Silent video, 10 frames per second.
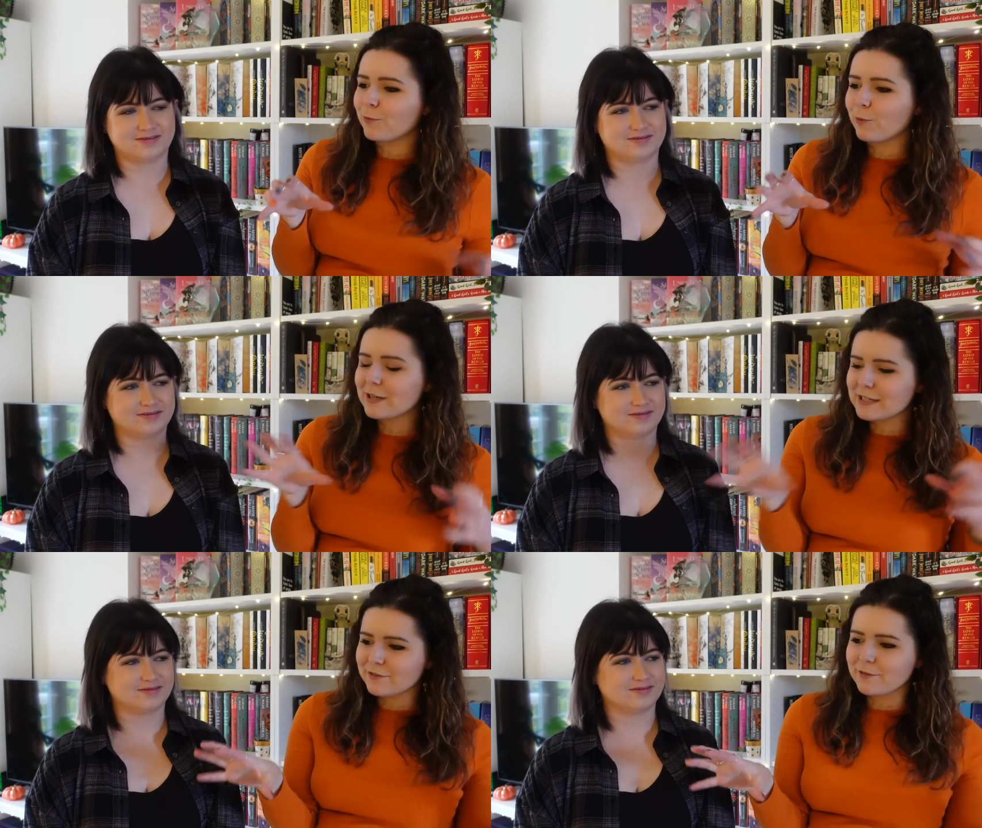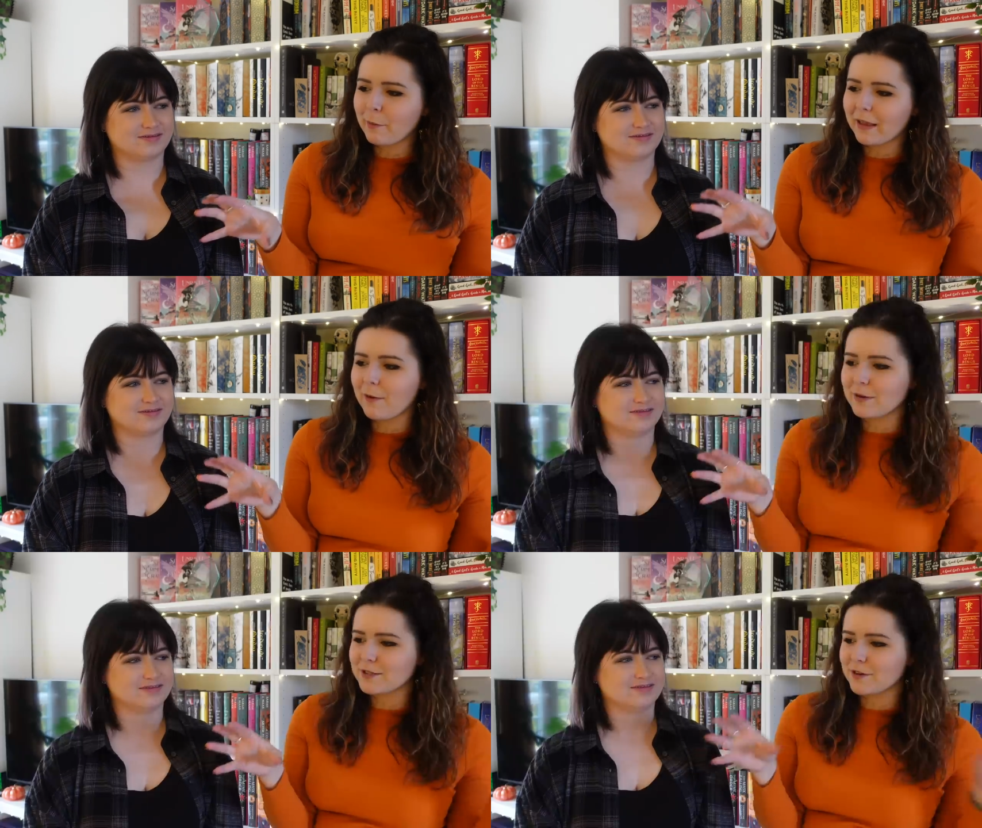Speaker 1: we're different but
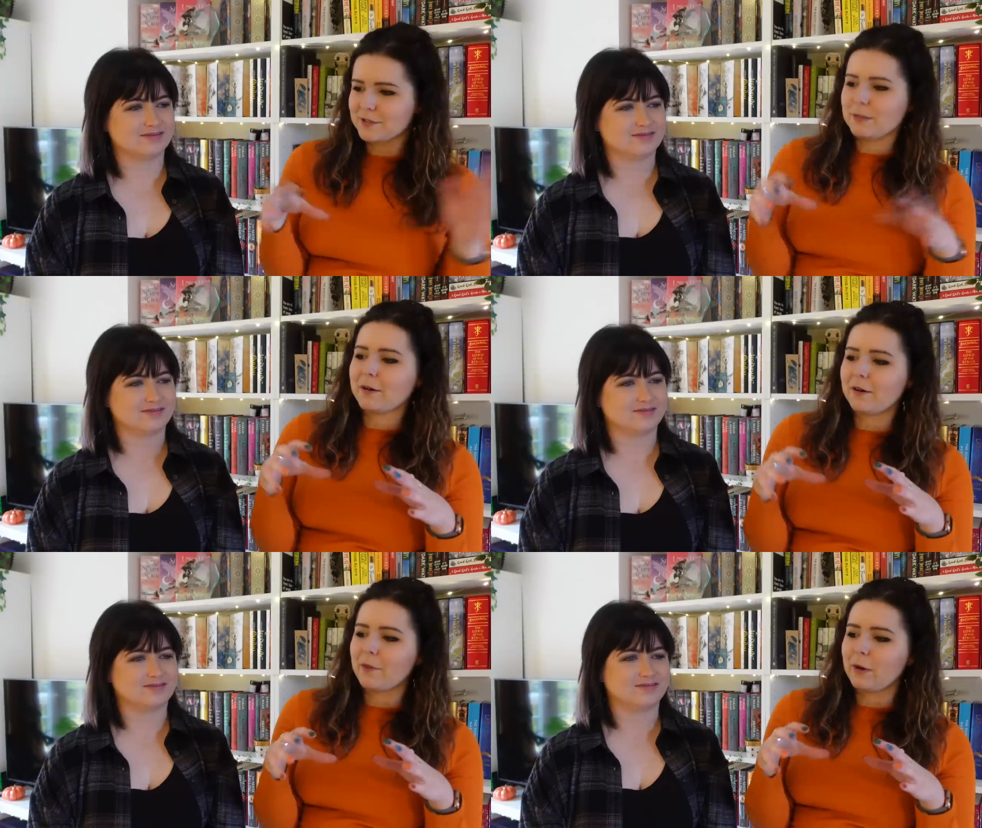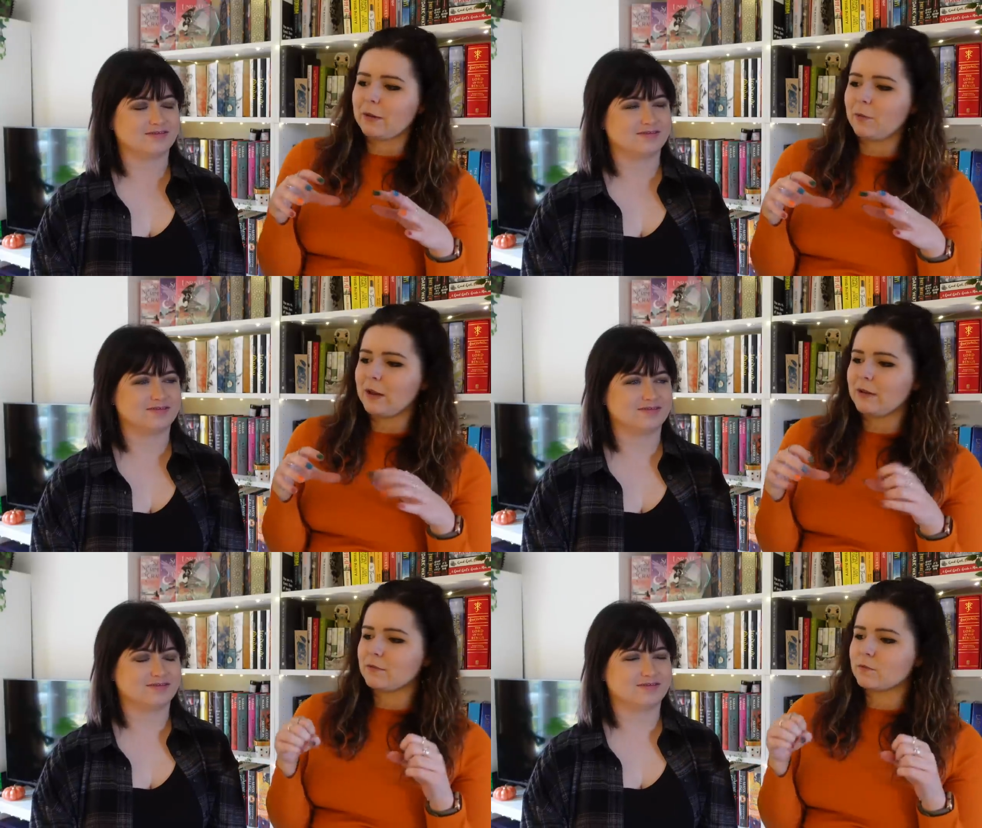yet we're so similar in the way that
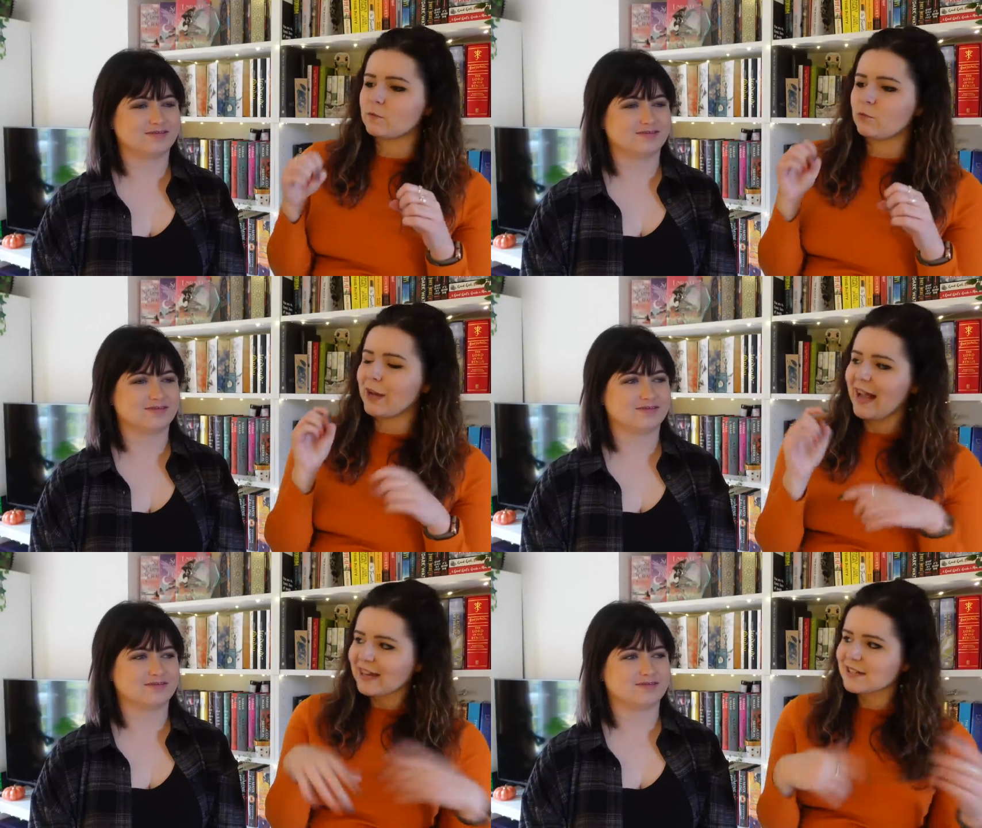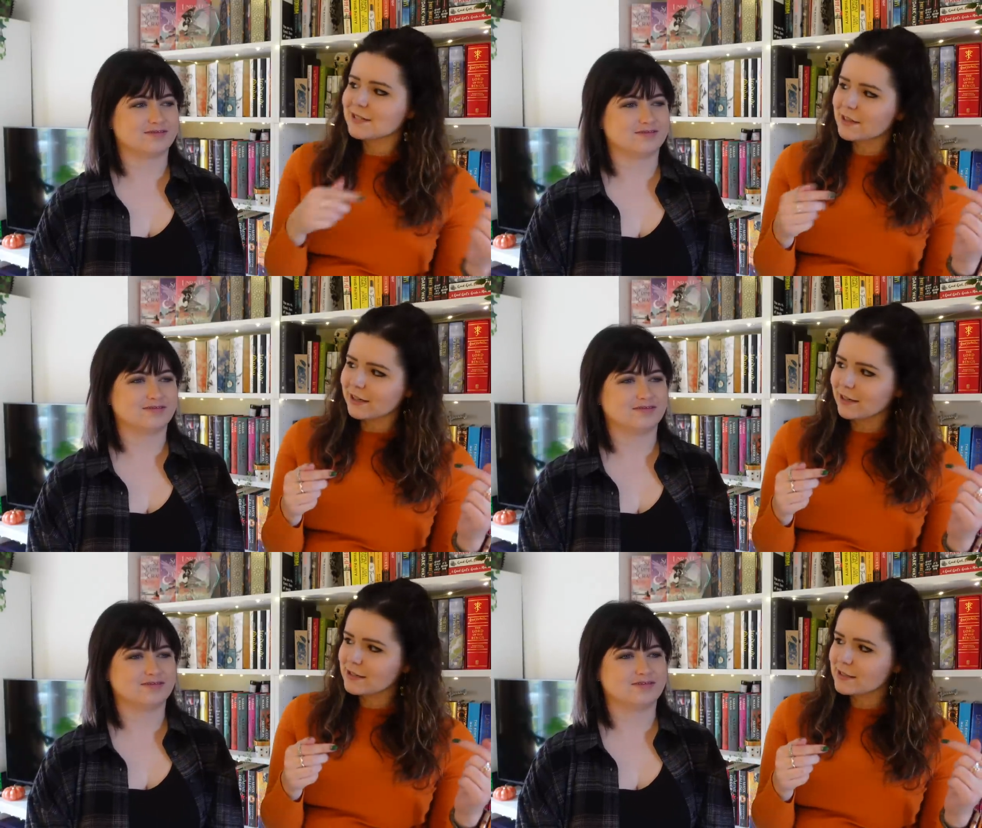we react to
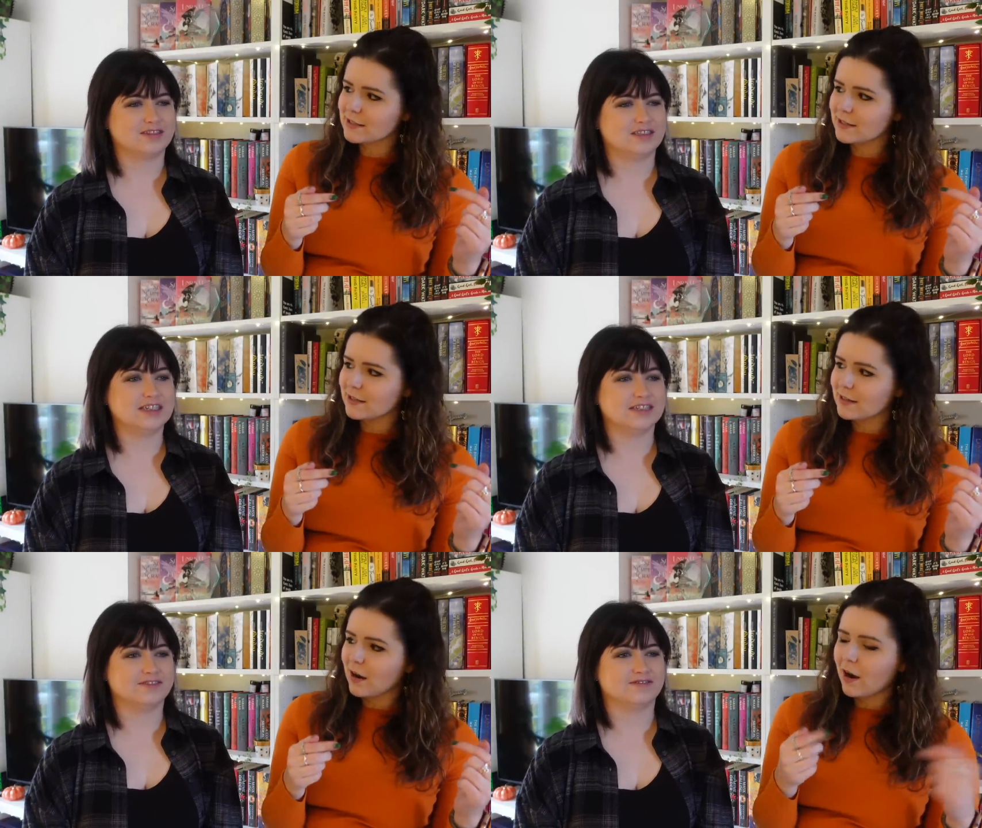things. Yeah.